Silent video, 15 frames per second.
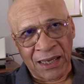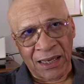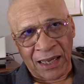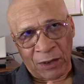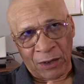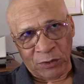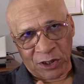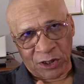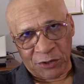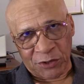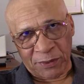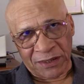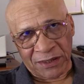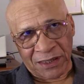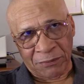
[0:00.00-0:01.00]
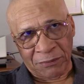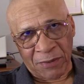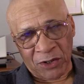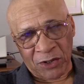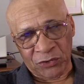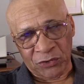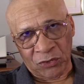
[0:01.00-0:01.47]
I was expecting
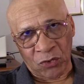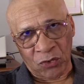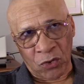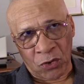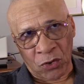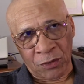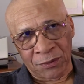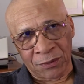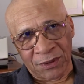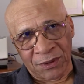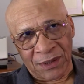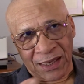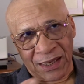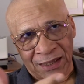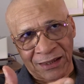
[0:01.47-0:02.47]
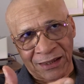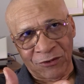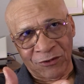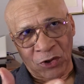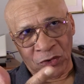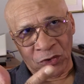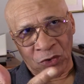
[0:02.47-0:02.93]
martial law. I did
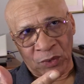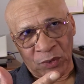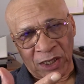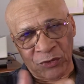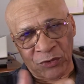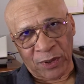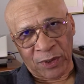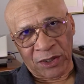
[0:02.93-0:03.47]
not know that's what